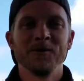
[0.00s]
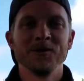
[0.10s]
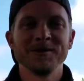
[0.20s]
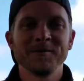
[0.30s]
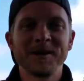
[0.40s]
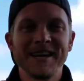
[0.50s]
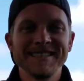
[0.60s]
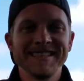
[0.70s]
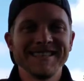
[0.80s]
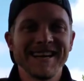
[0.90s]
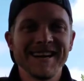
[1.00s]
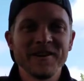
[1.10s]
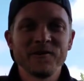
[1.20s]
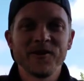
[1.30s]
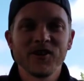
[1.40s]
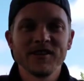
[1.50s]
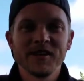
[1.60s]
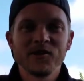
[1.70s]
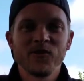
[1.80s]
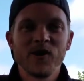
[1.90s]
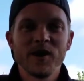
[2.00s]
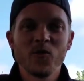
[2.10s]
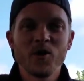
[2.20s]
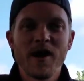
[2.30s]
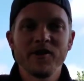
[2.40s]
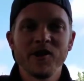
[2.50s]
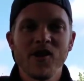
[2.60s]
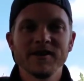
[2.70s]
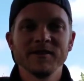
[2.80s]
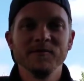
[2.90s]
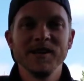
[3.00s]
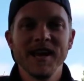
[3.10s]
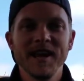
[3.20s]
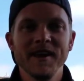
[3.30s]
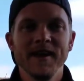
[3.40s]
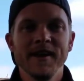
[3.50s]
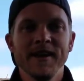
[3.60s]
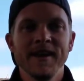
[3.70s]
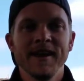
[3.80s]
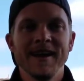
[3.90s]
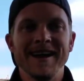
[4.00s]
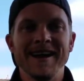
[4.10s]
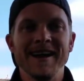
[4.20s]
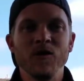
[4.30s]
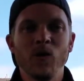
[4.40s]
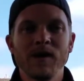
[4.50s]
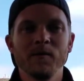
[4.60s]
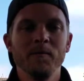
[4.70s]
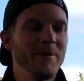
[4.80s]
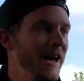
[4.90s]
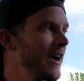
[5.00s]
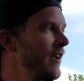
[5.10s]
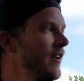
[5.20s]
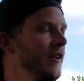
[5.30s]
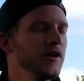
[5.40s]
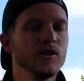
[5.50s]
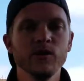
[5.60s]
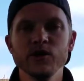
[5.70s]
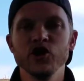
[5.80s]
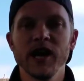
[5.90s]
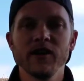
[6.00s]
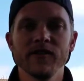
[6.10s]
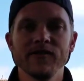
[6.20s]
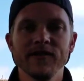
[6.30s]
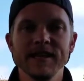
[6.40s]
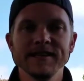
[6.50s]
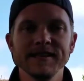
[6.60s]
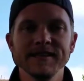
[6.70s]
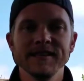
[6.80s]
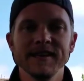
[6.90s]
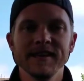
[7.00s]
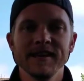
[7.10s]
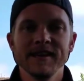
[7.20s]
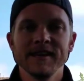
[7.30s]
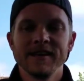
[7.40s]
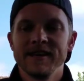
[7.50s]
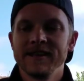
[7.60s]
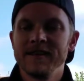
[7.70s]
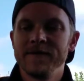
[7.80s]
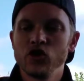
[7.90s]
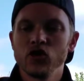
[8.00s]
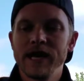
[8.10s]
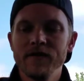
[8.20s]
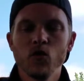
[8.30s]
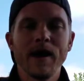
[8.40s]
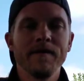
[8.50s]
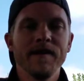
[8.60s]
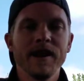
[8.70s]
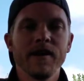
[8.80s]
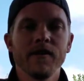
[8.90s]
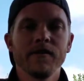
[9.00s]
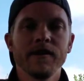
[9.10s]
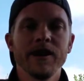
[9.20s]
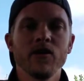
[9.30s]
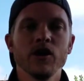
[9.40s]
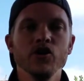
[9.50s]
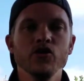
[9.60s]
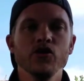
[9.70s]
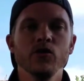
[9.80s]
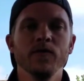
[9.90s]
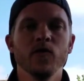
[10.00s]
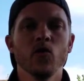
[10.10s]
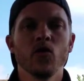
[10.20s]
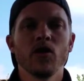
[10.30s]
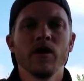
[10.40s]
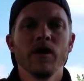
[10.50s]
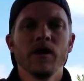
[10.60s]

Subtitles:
What's up, guys? It's Tyler with Hooksets Are Free. Hope you're having an awesome day. Welcome back to the channel. This is the official giveaway video here on YouTube for